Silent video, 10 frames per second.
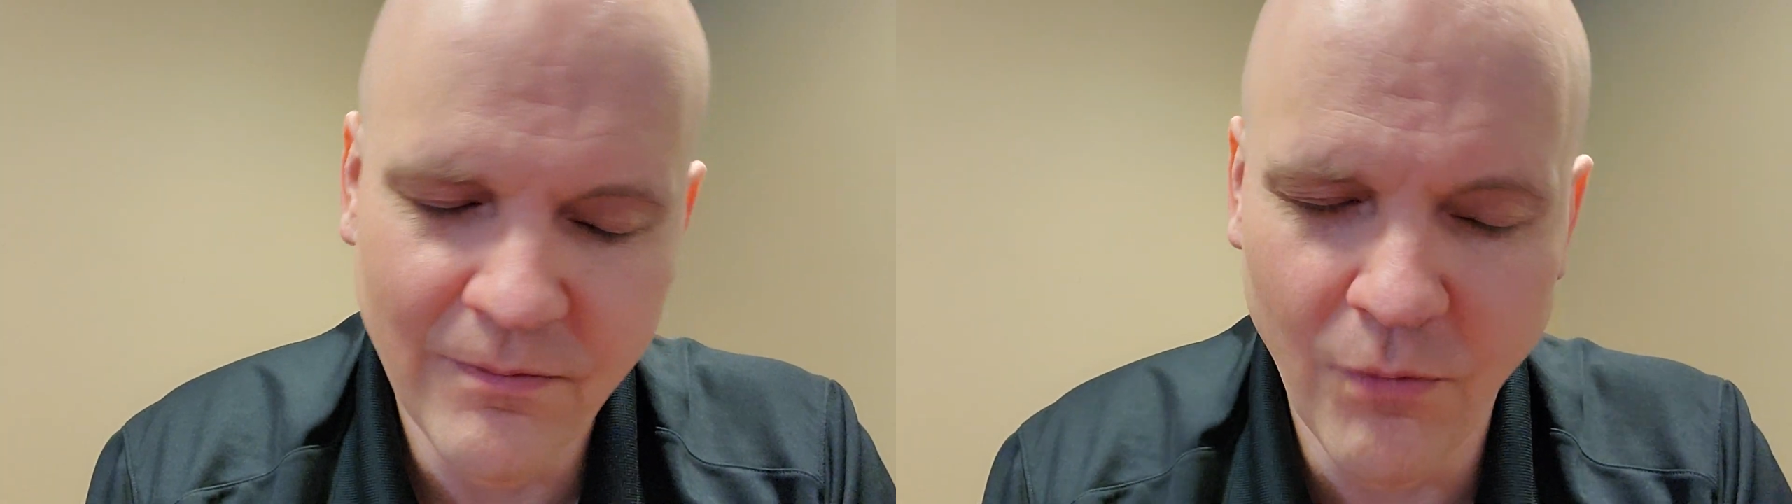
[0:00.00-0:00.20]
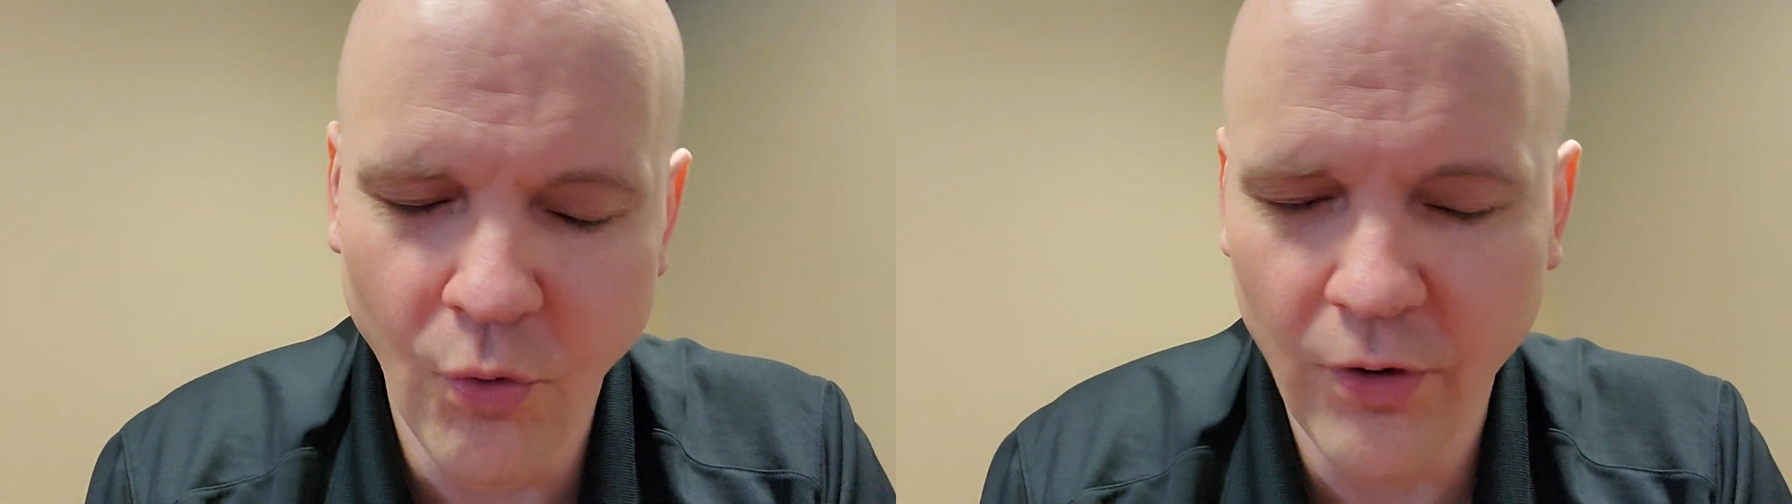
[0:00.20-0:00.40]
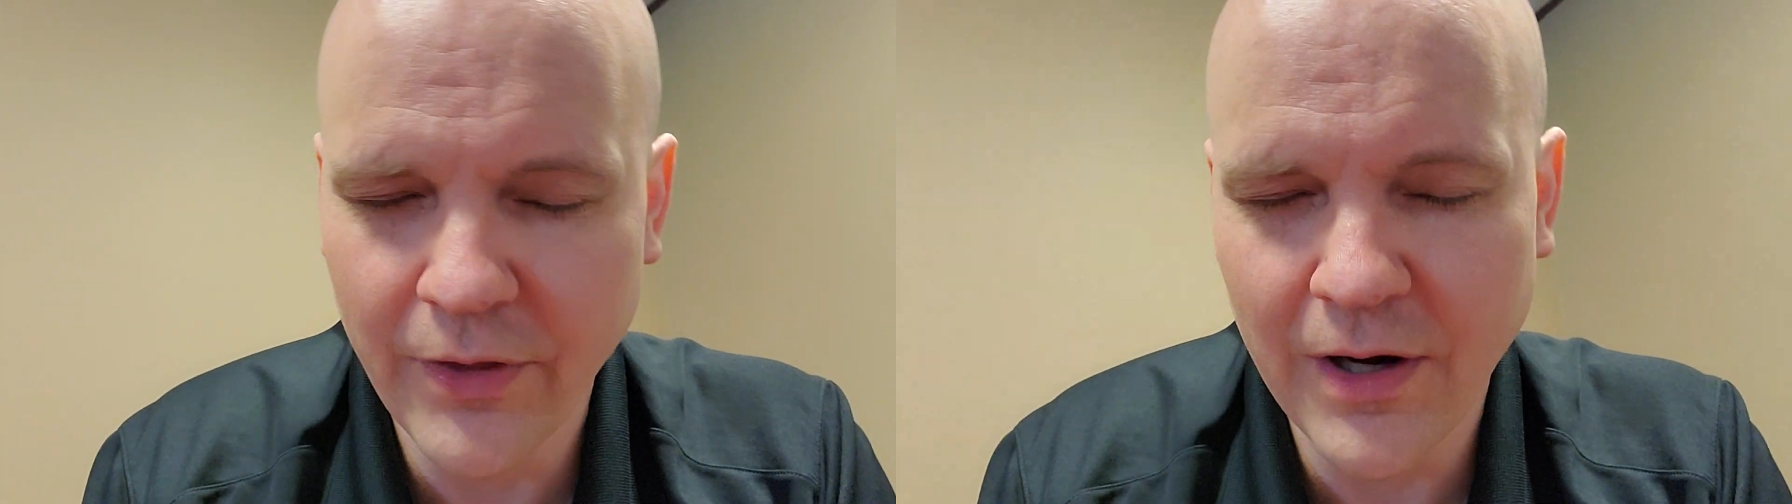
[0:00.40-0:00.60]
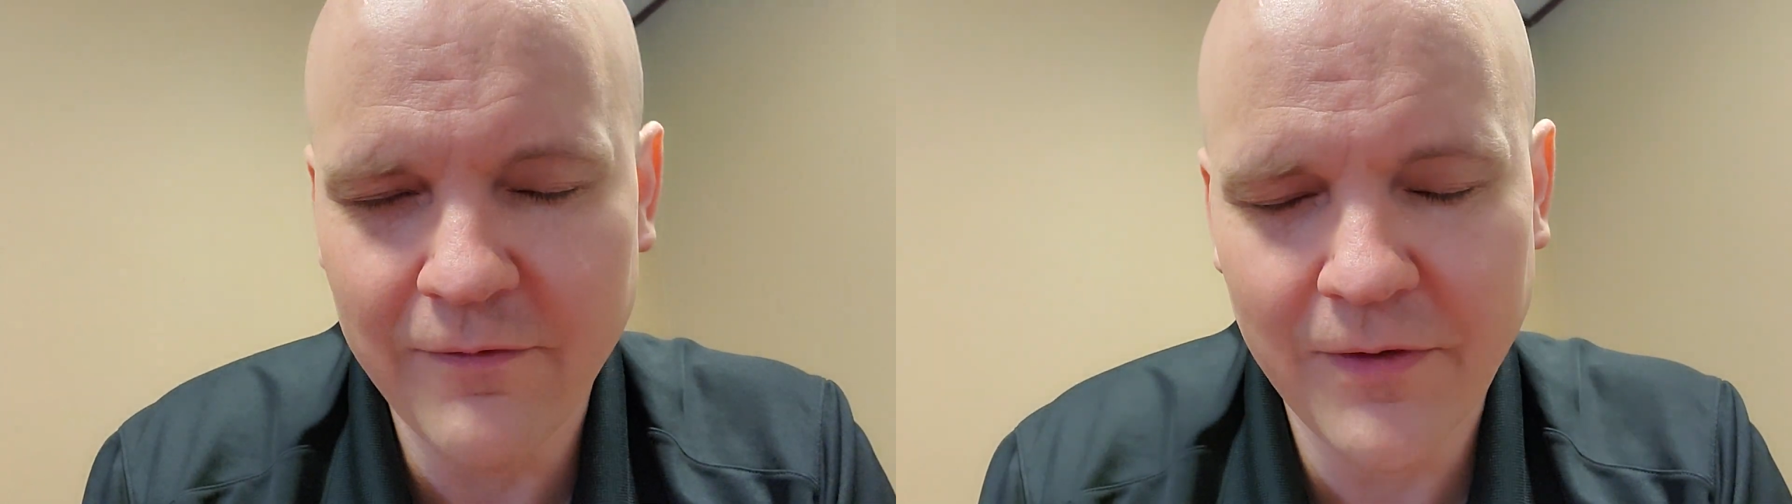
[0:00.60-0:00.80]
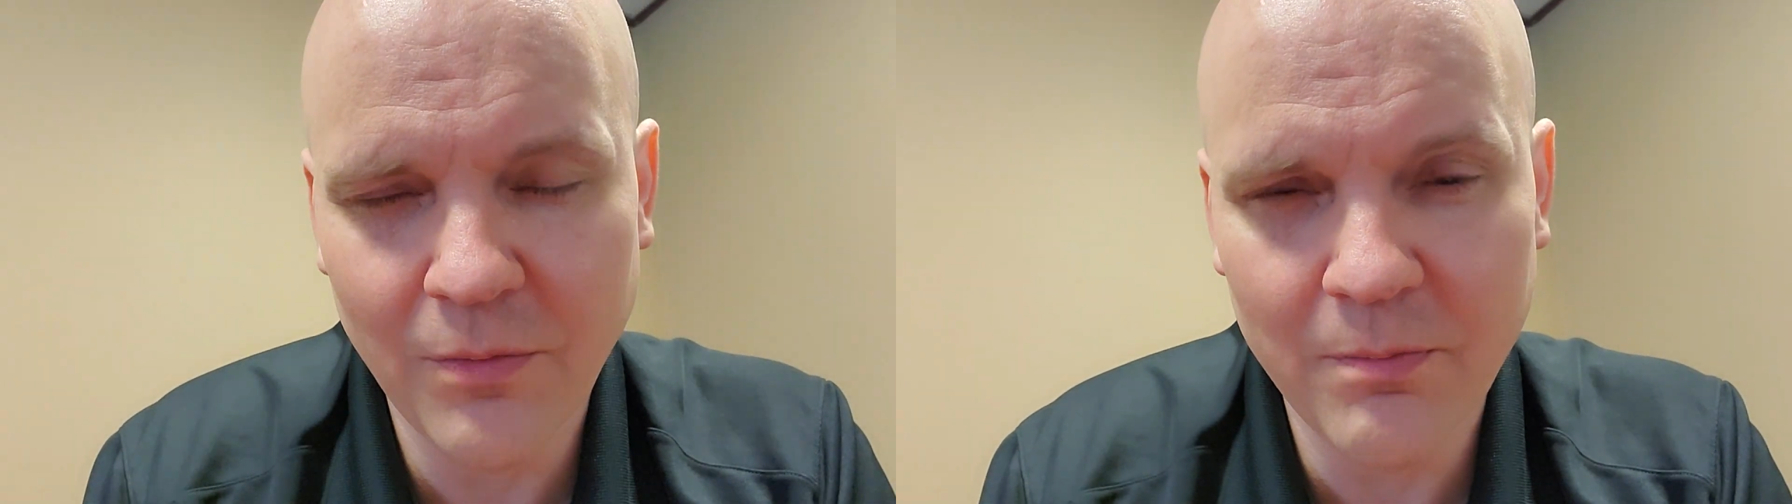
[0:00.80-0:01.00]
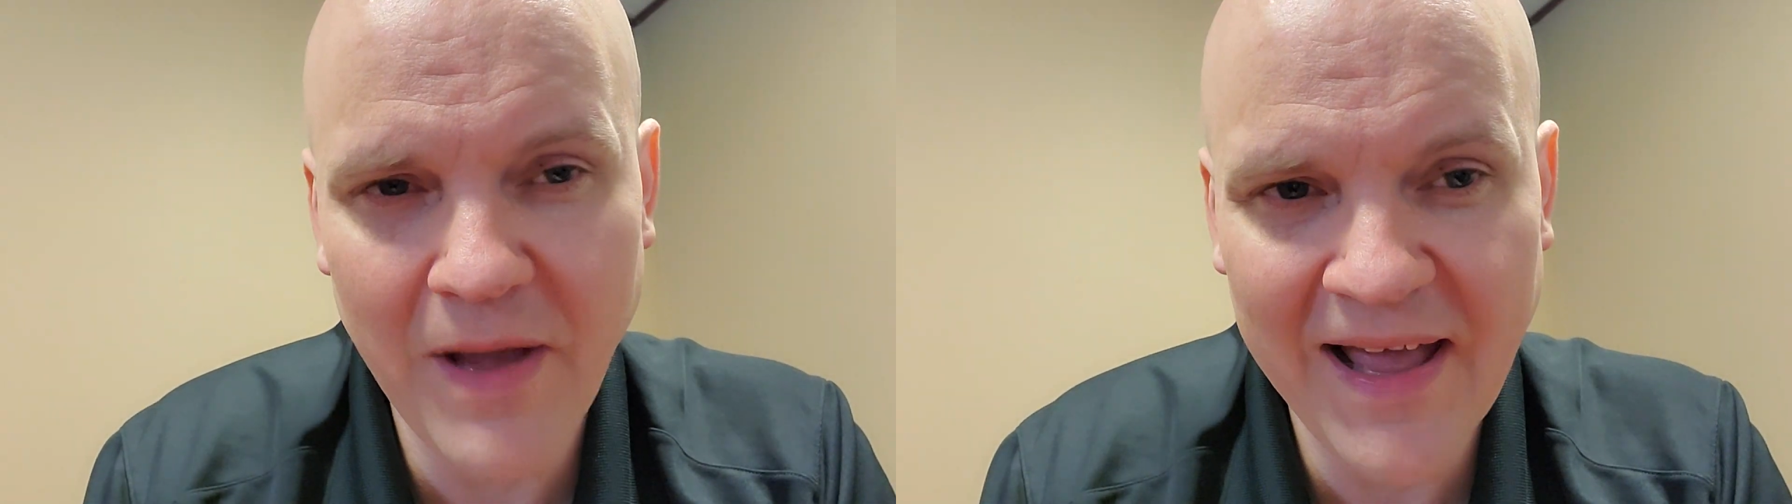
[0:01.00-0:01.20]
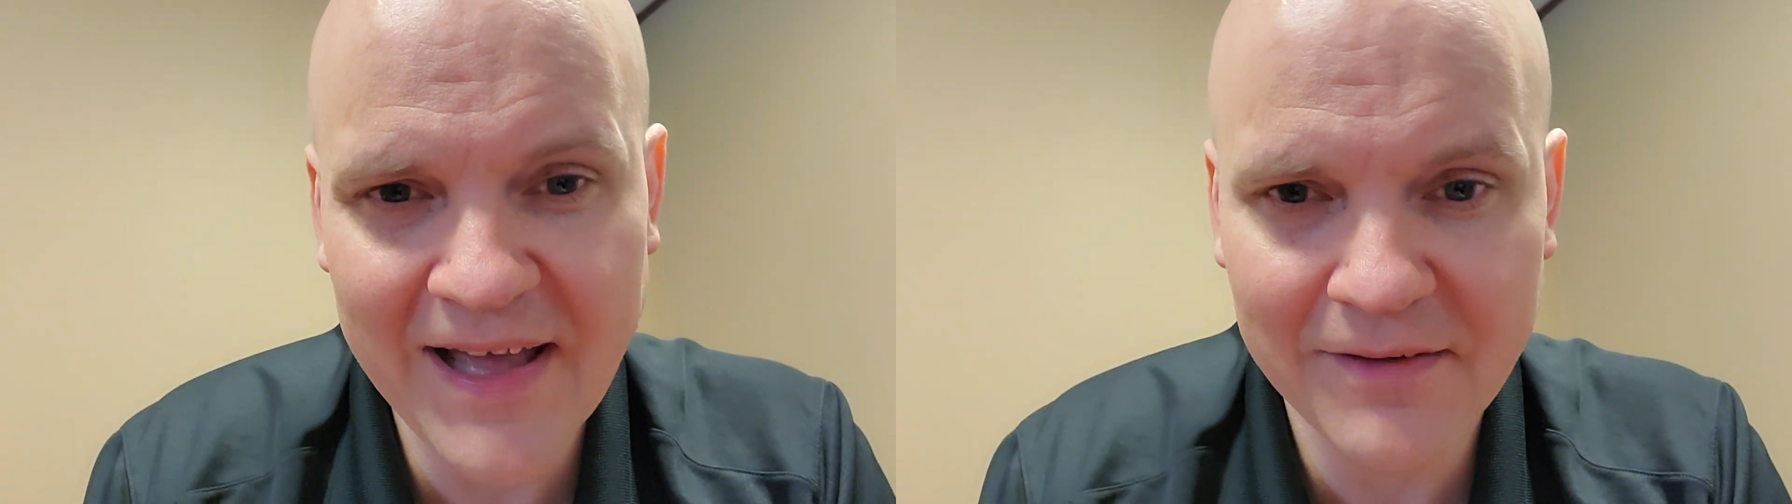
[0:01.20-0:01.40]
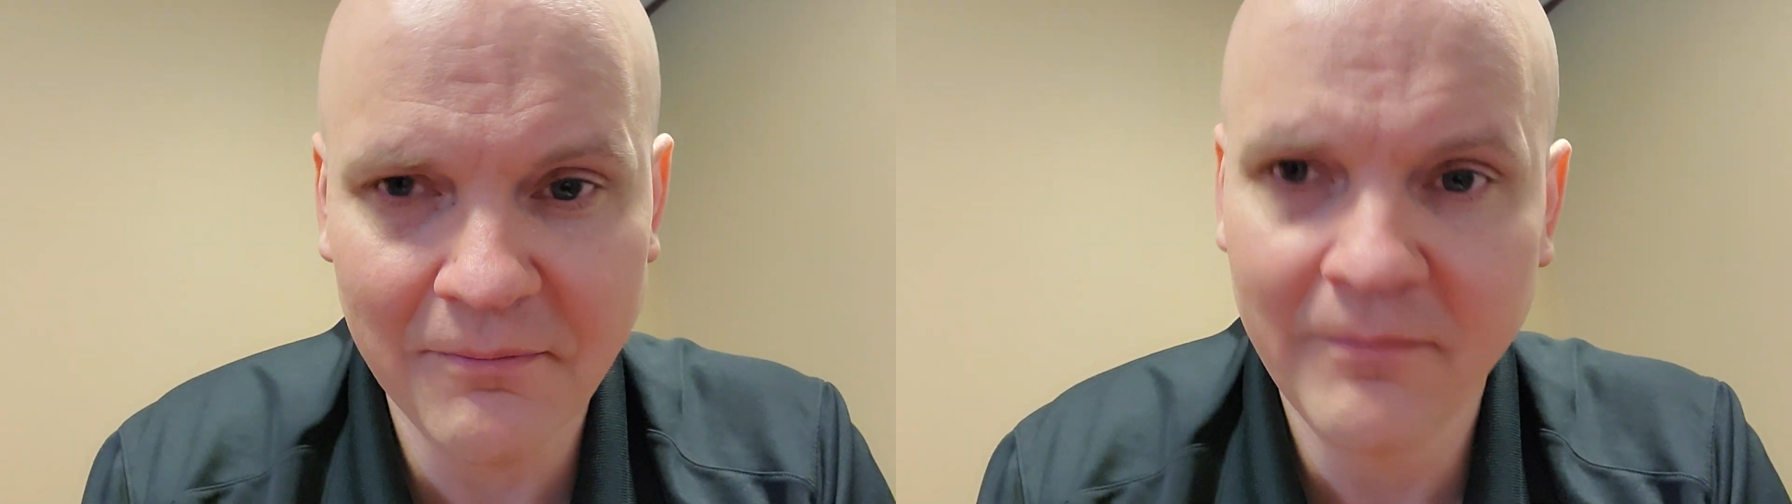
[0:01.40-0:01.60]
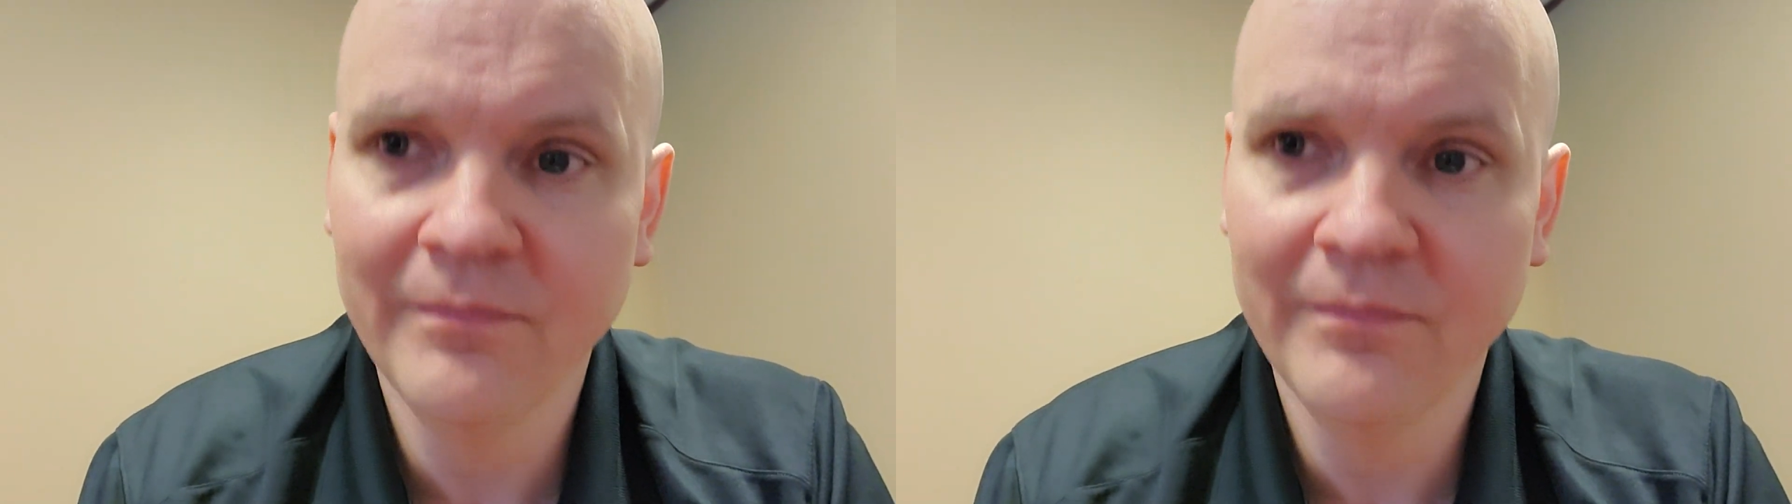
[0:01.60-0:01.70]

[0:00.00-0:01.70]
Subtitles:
more than I feel bad.